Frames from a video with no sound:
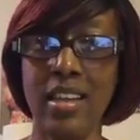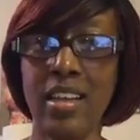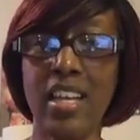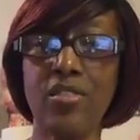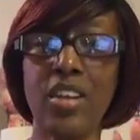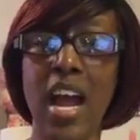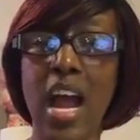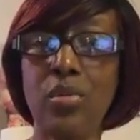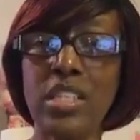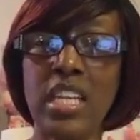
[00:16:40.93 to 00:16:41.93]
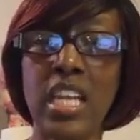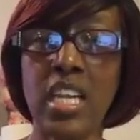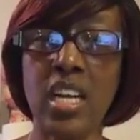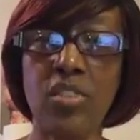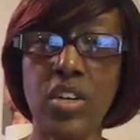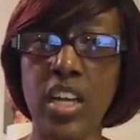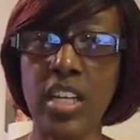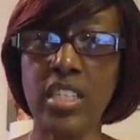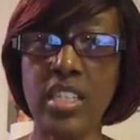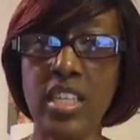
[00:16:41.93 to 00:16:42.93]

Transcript: If God was in love with us,